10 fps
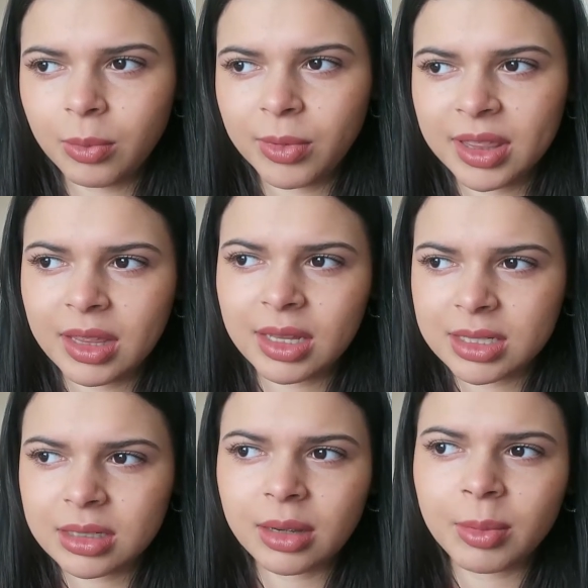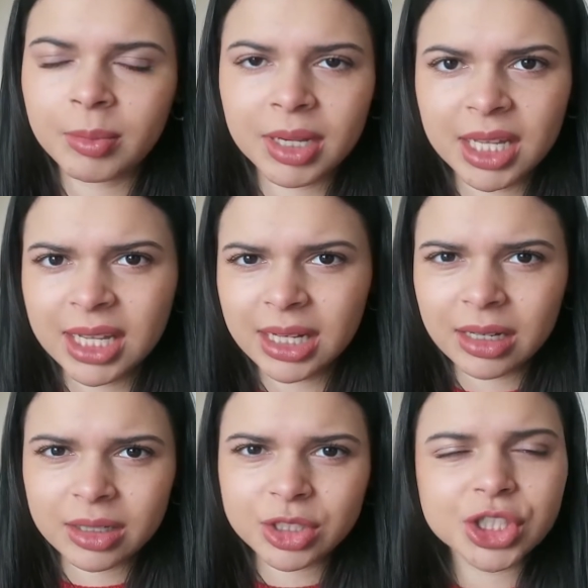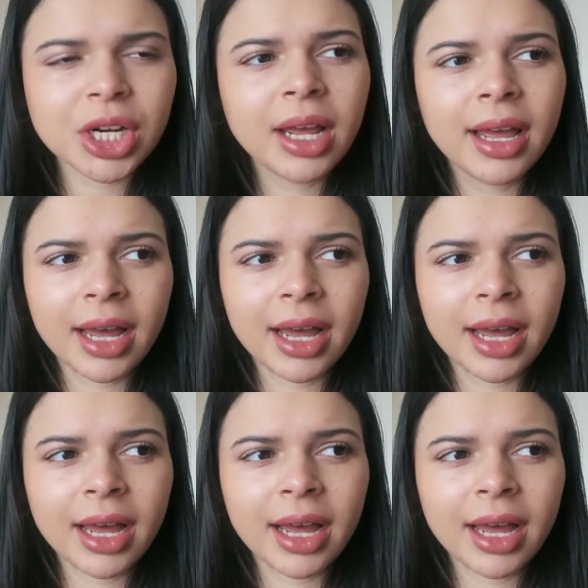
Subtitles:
within that time, I'm going to eat lunch.